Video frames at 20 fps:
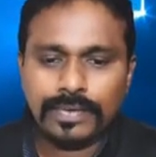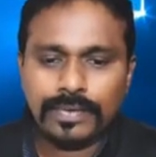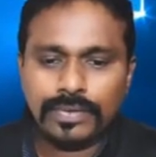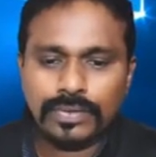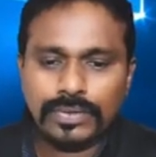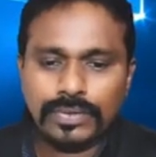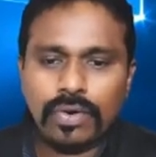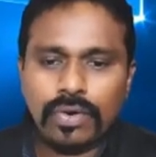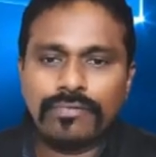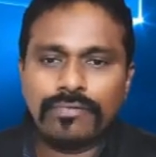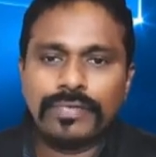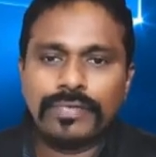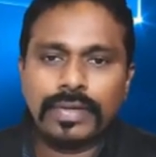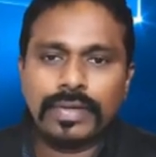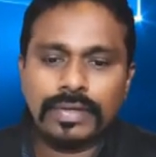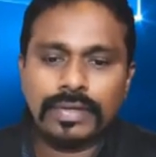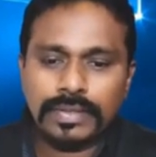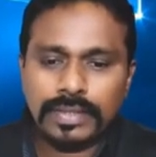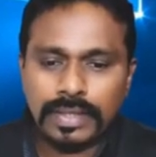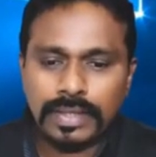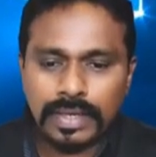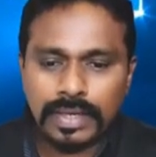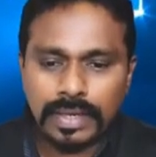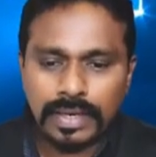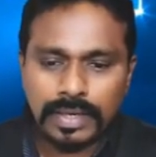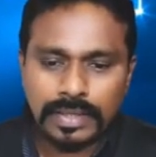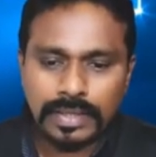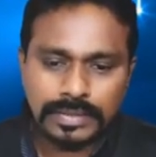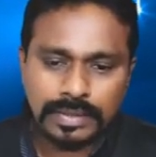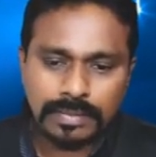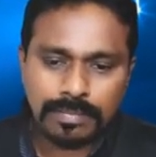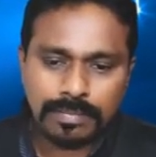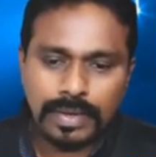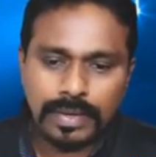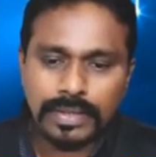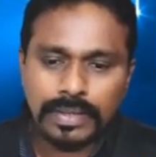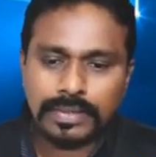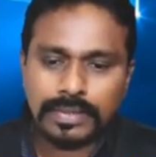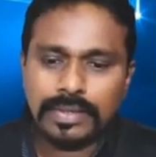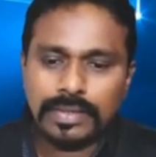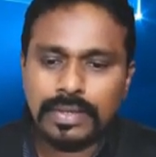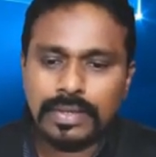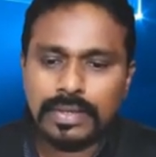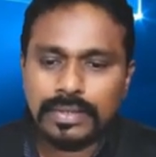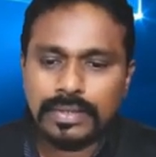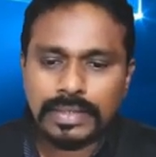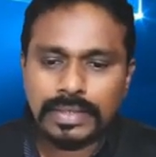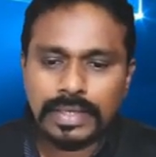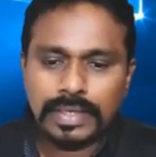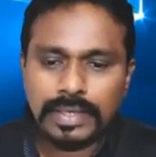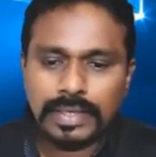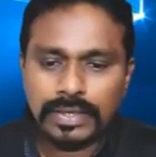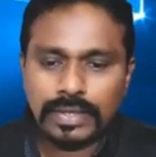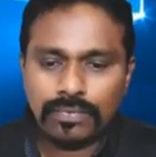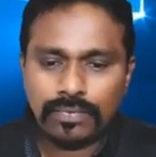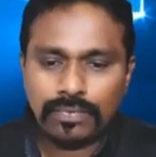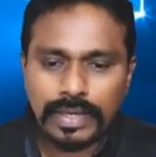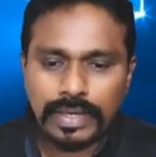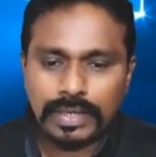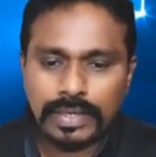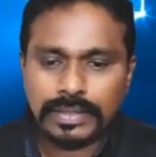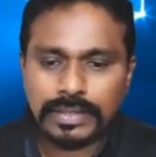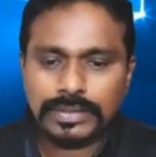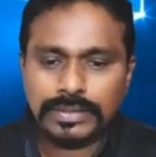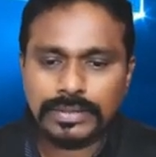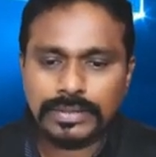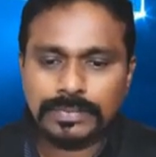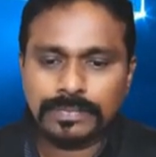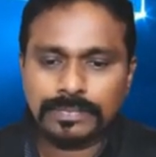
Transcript: to configure the connection part. So I click wireless.